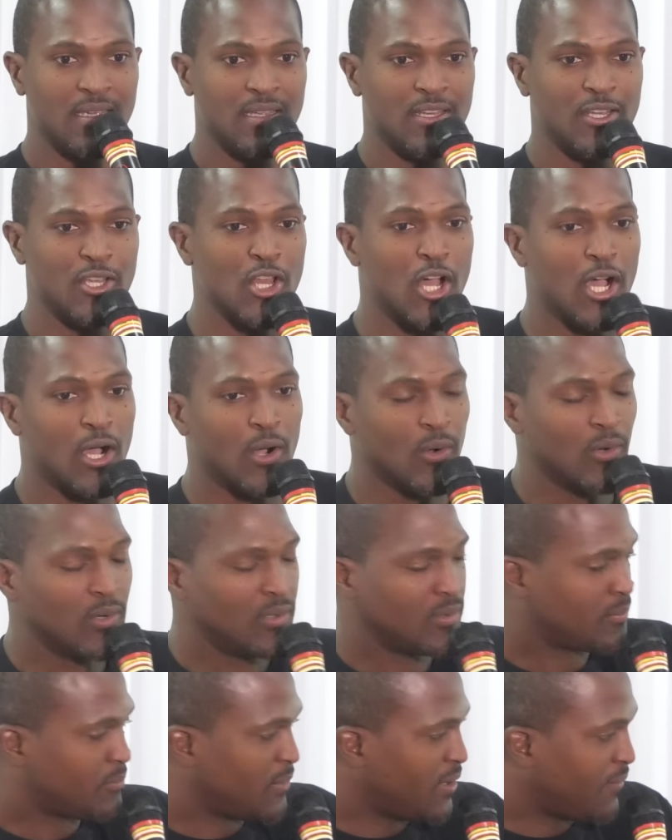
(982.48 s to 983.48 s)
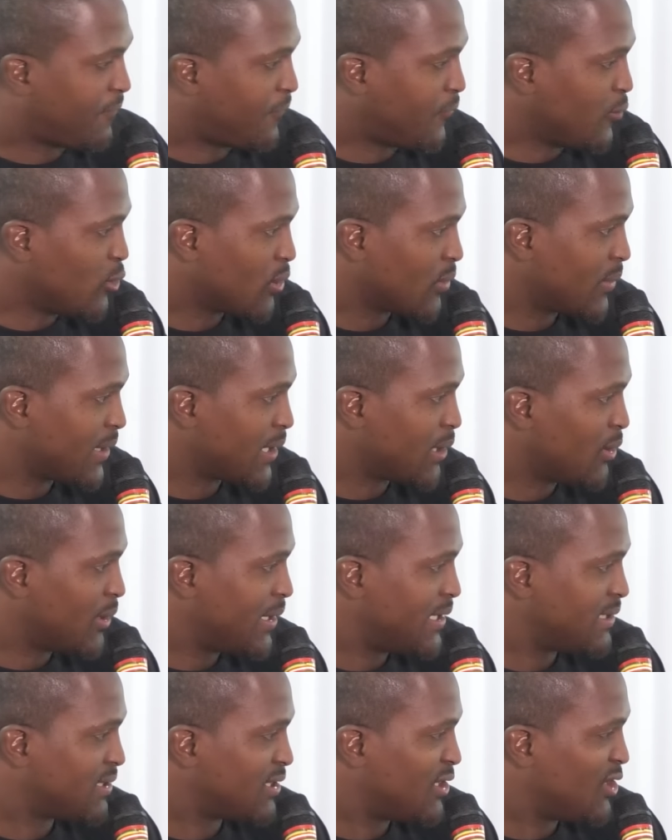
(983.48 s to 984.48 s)
now, before we go
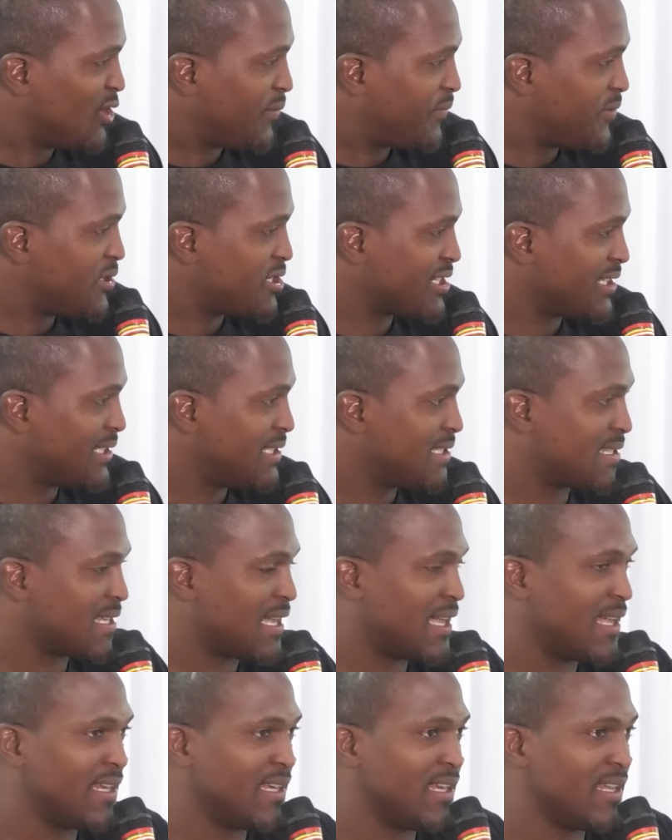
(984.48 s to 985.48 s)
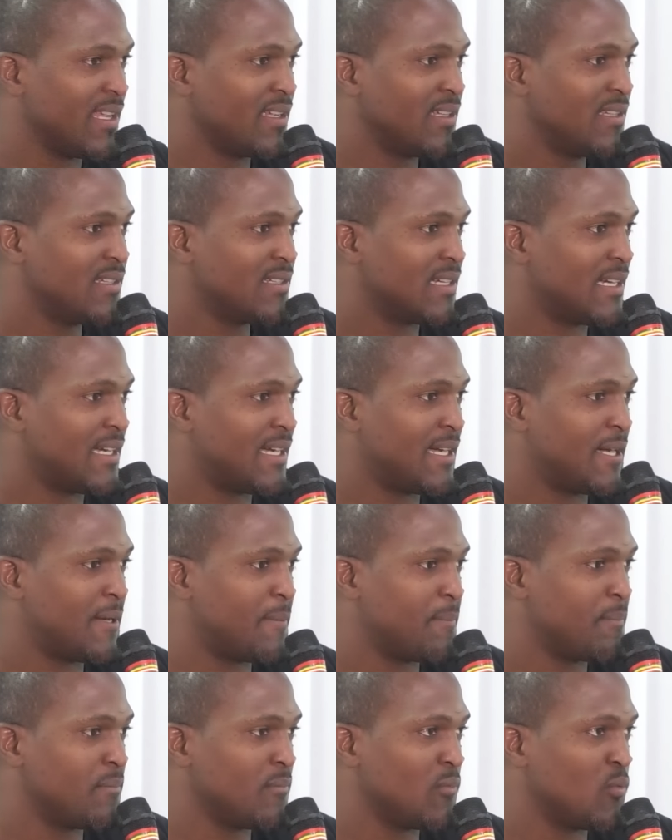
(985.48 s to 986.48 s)
into the official signing,
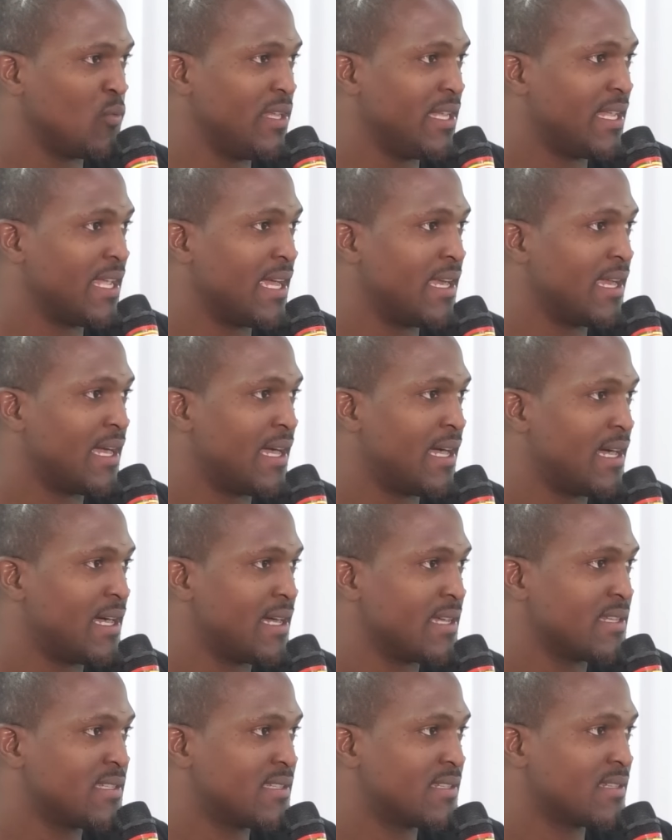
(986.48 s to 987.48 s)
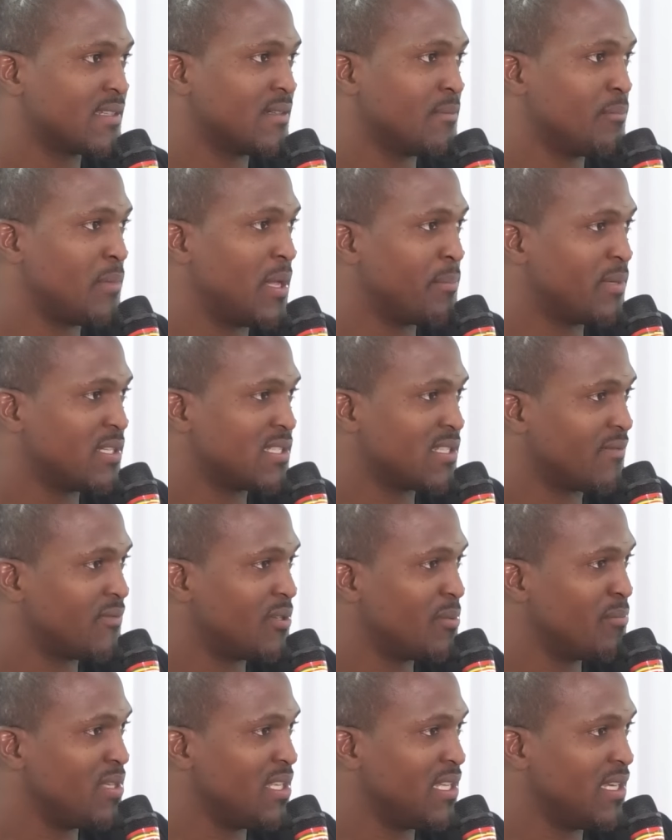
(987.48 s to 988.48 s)
we can ask members of
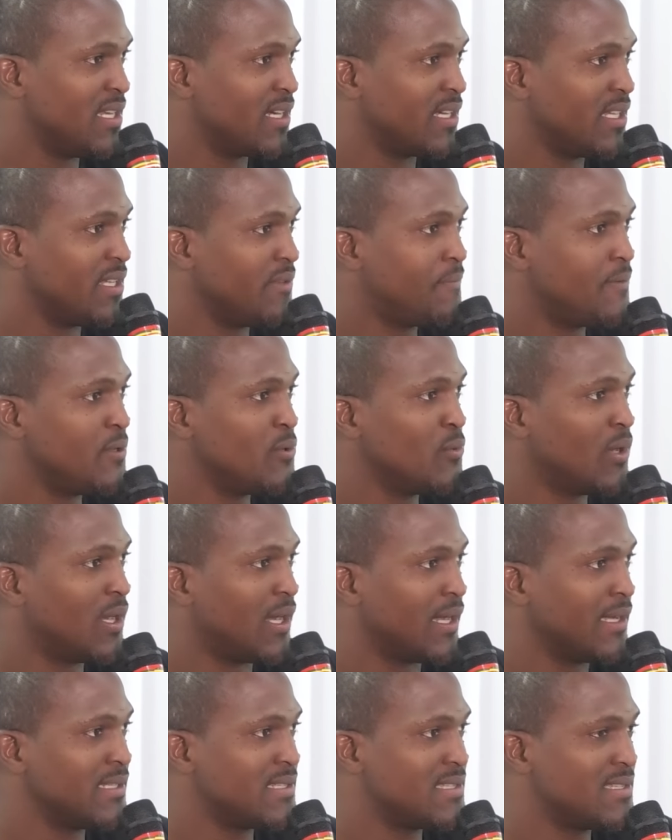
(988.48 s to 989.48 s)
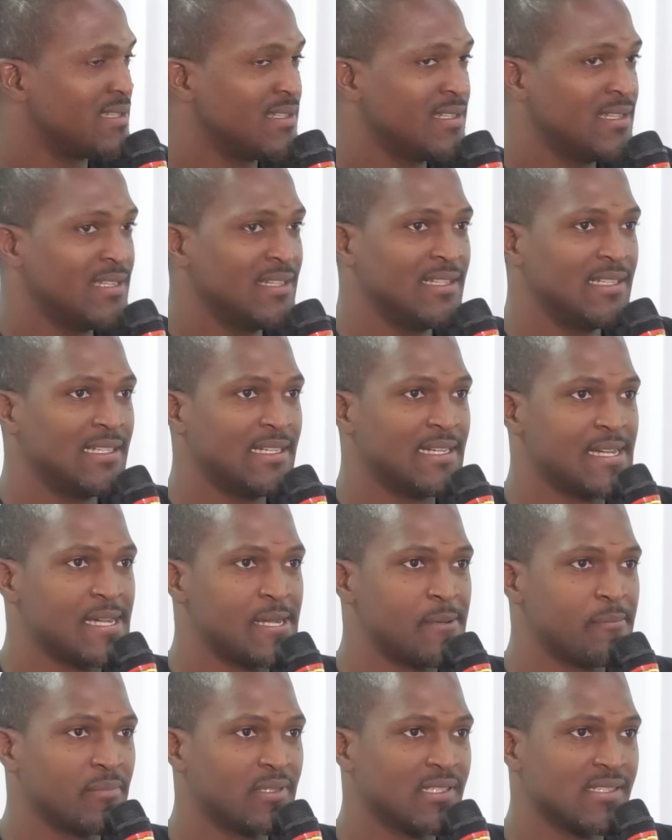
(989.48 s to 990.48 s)
the media, if you want,
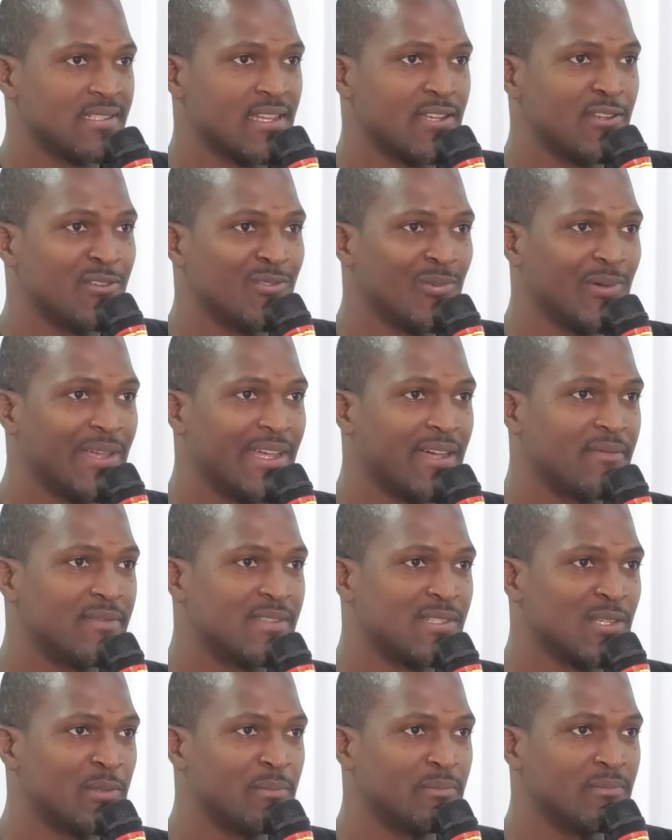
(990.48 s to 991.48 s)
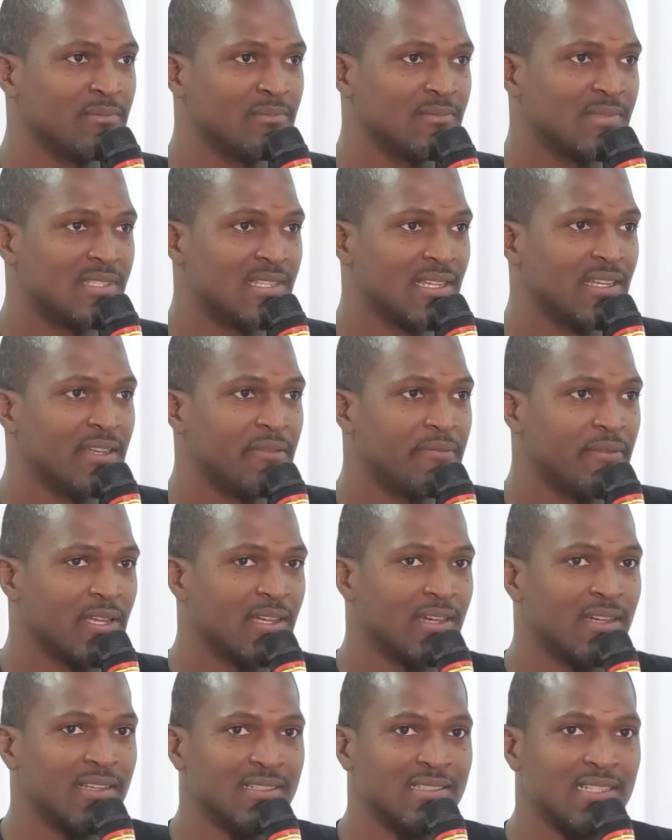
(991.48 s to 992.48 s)
because I know we have some
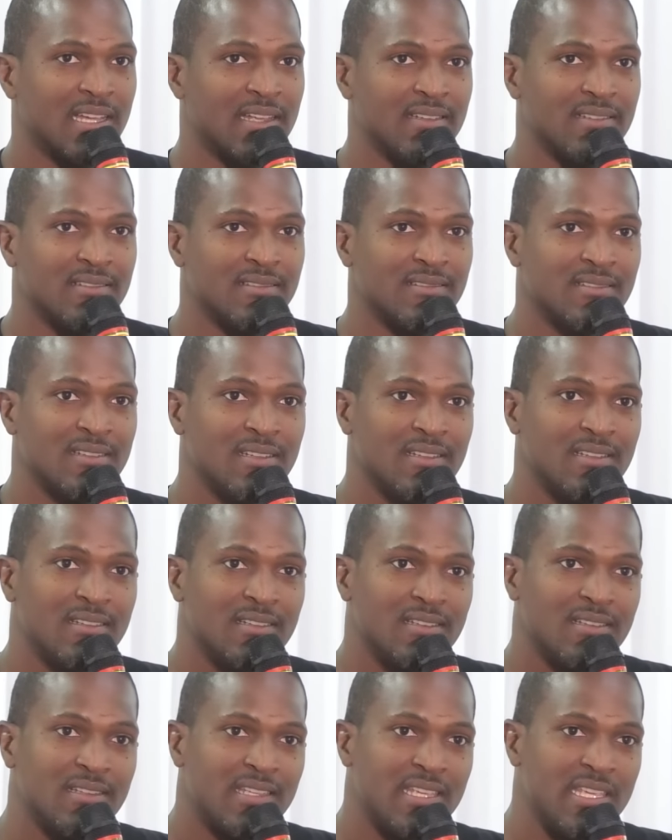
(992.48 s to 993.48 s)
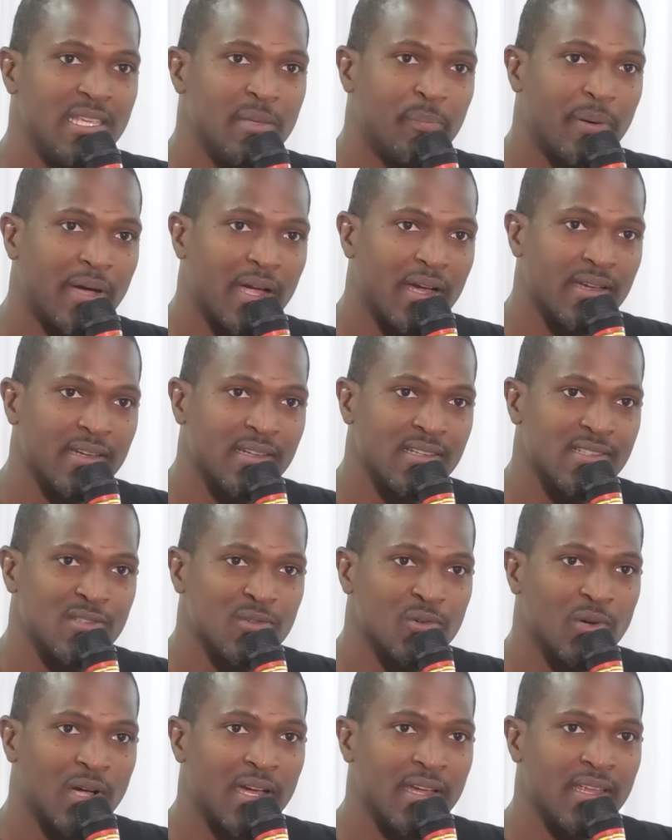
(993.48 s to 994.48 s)
significant and key partners
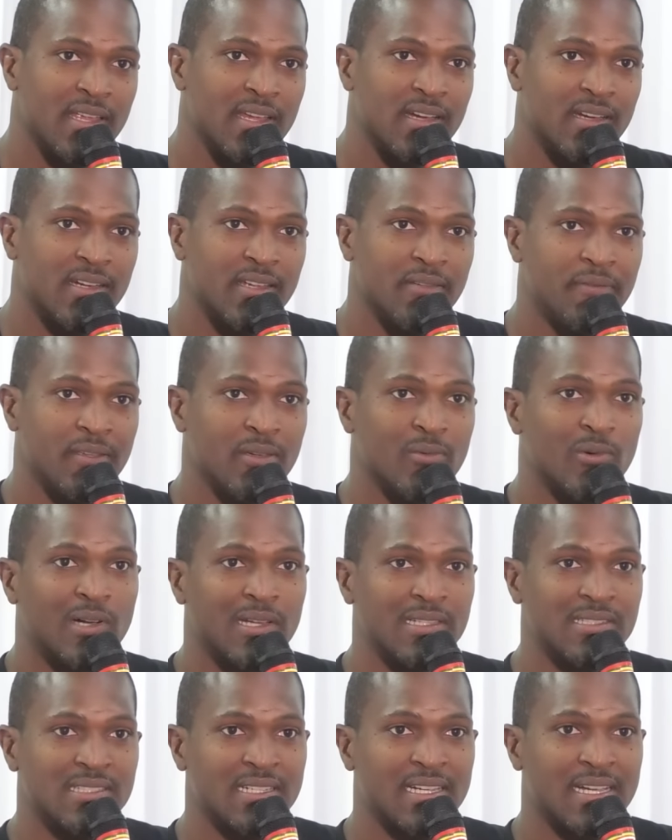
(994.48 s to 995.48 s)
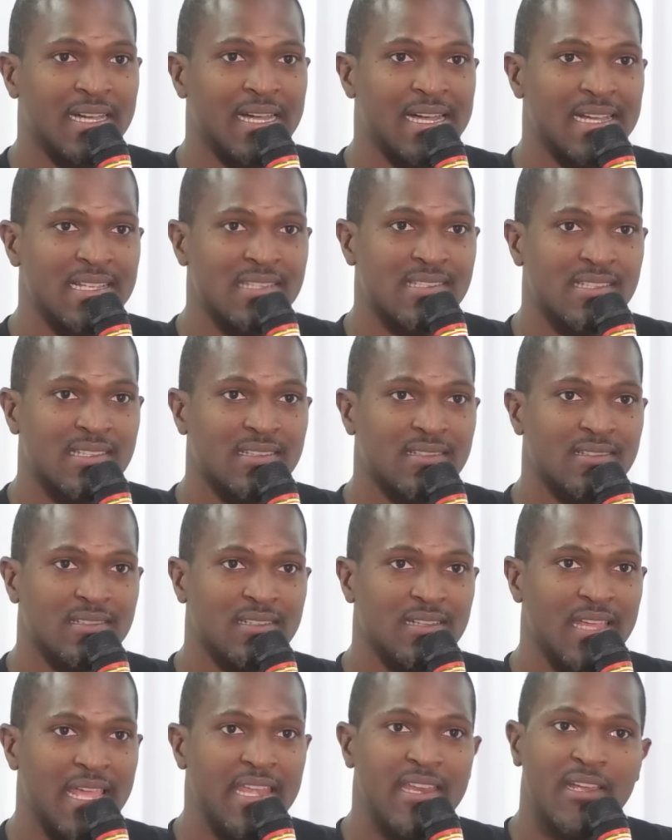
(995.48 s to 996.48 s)
who are here, if you want to ask
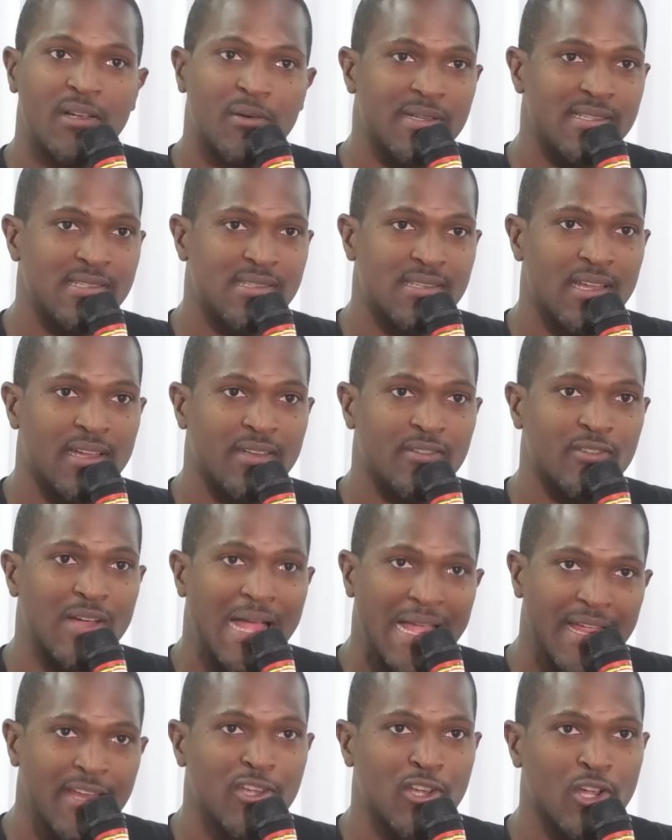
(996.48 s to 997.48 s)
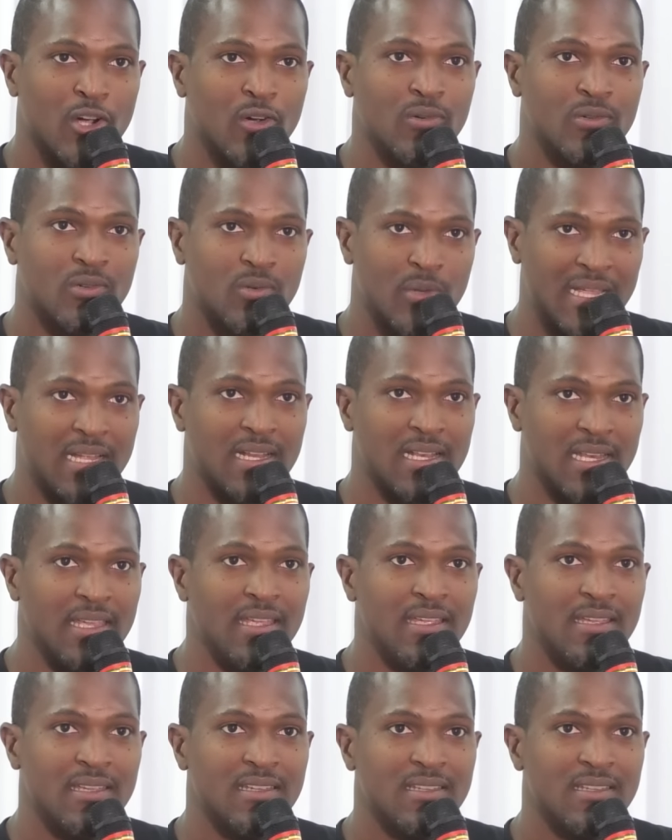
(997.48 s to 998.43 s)
any question right now, quickly.